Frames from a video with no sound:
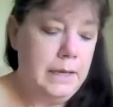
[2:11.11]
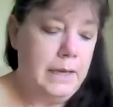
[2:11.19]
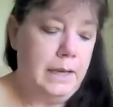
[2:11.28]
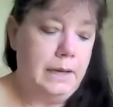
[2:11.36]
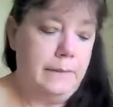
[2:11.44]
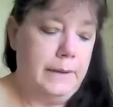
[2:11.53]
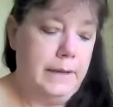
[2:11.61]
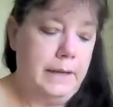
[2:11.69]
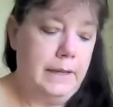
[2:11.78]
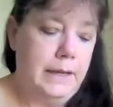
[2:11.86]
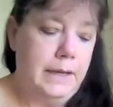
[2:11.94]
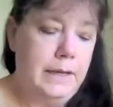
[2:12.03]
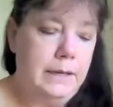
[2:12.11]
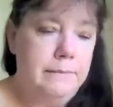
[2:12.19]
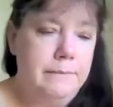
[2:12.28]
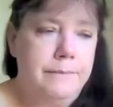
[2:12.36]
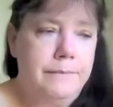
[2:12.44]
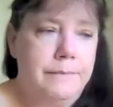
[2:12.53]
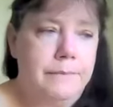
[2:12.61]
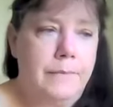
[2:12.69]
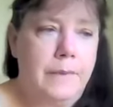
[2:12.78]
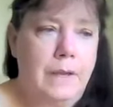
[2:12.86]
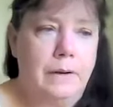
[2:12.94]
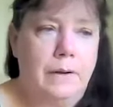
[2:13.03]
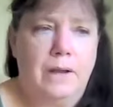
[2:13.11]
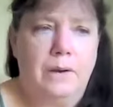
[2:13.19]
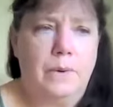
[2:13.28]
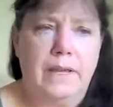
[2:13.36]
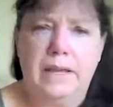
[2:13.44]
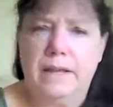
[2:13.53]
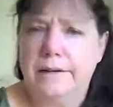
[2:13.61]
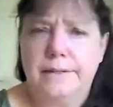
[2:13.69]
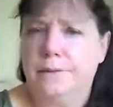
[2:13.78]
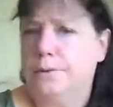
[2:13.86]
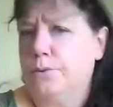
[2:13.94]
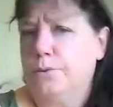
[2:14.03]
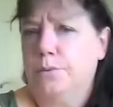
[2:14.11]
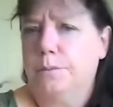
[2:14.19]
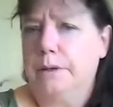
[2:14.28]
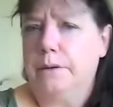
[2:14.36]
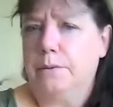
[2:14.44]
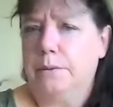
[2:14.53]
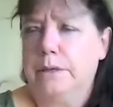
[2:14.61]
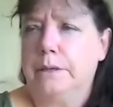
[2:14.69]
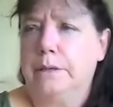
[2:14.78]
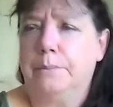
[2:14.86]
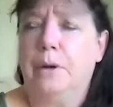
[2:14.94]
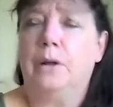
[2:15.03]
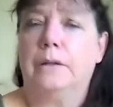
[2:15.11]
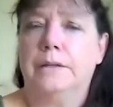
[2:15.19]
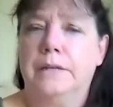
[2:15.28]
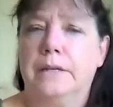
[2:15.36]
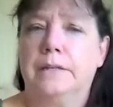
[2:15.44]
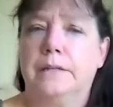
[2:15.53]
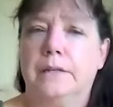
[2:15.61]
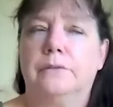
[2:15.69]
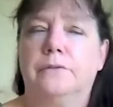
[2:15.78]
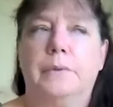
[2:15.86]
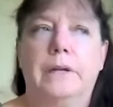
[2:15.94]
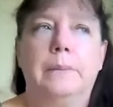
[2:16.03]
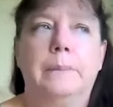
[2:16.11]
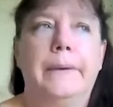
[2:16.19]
Anyway, I don't want to get into the politics of money,